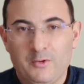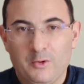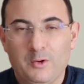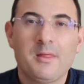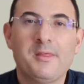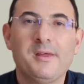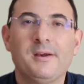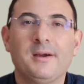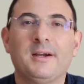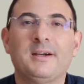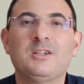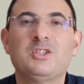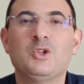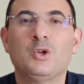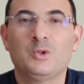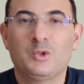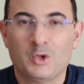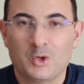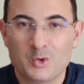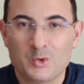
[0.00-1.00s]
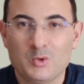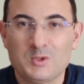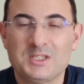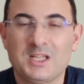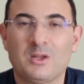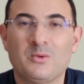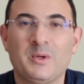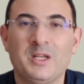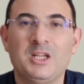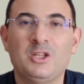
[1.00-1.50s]
there are certain rules
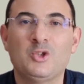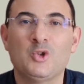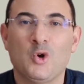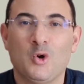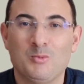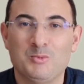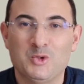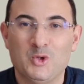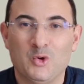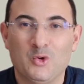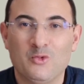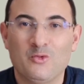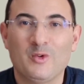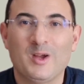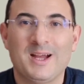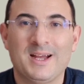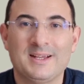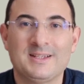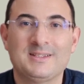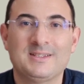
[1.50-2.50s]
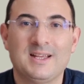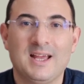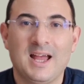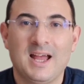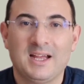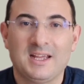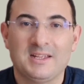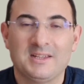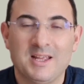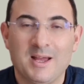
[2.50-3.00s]
that we need to observe as
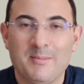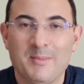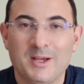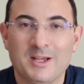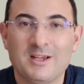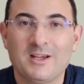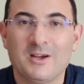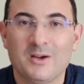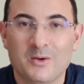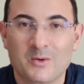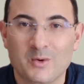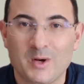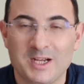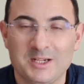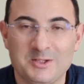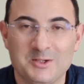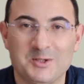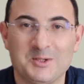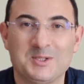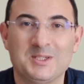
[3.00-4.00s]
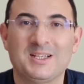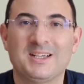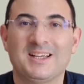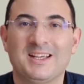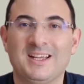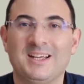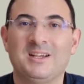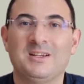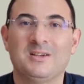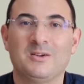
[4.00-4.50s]
academic writers.
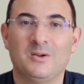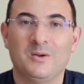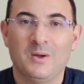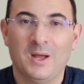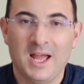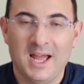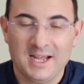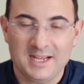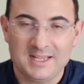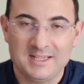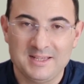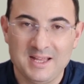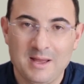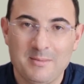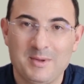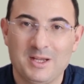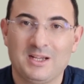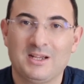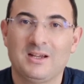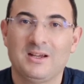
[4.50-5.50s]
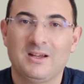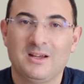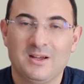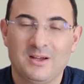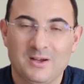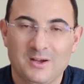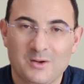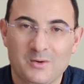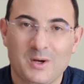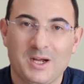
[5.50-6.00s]
In academic
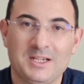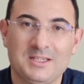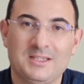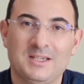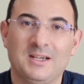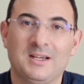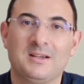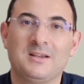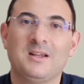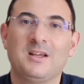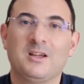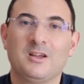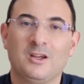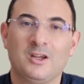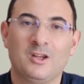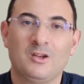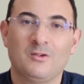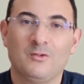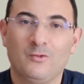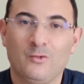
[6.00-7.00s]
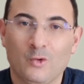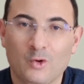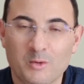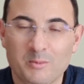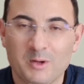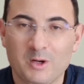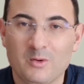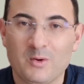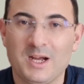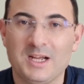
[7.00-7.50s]
writing, in
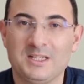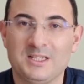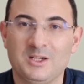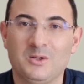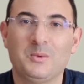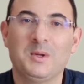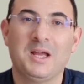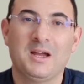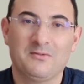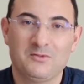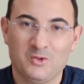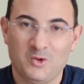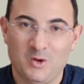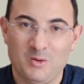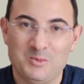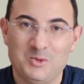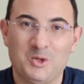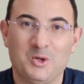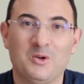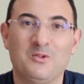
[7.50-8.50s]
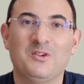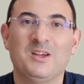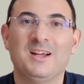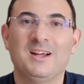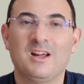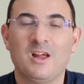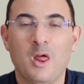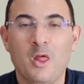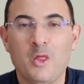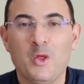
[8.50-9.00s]
formal writing, we have to observe
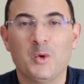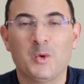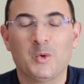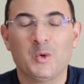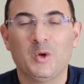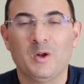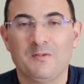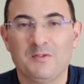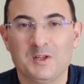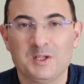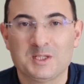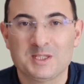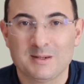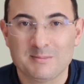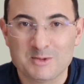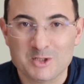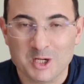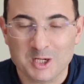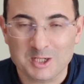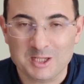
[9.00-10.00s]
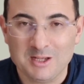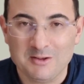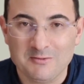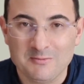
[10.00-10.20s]
the rule of the subjunctive.